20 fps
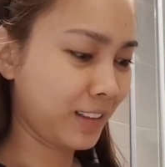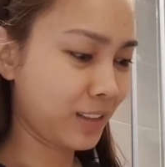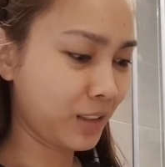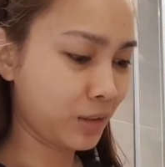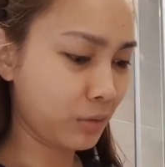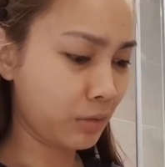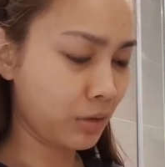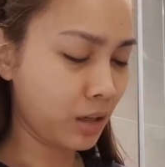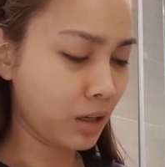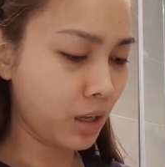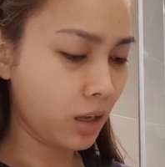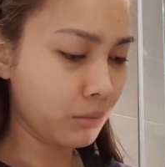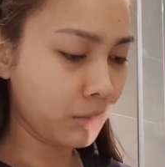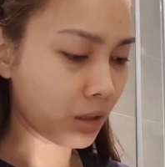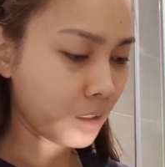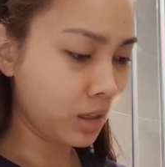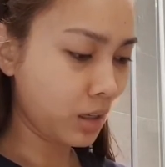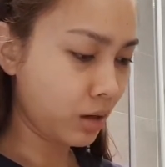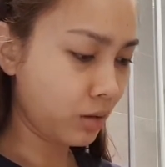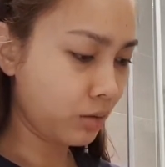So,
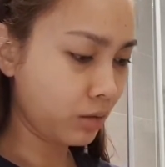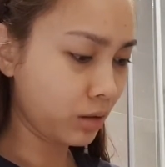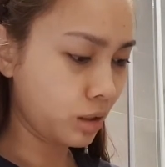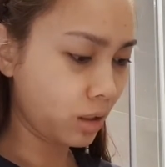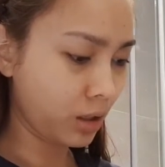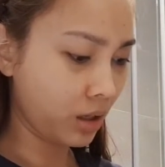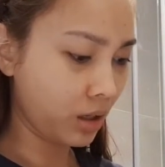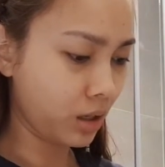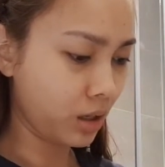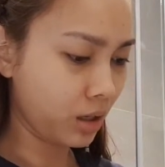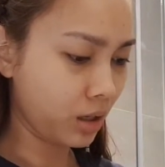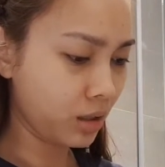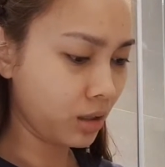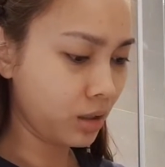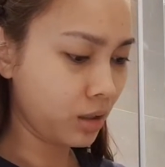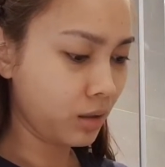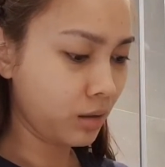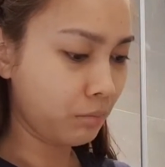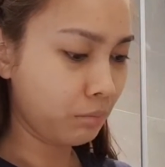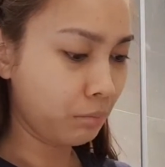ginagamit na ako niya
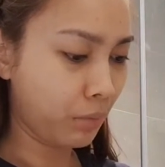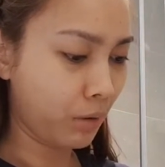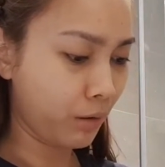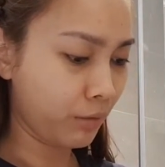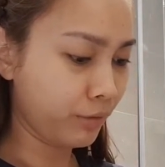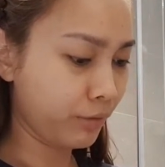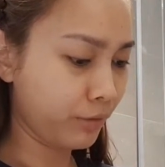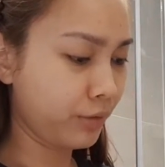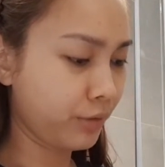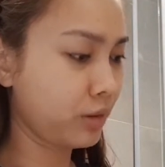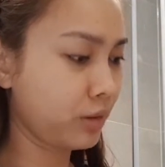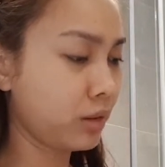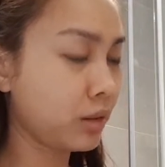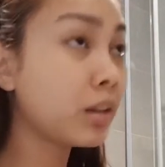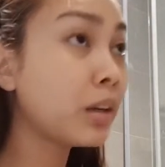hang puff.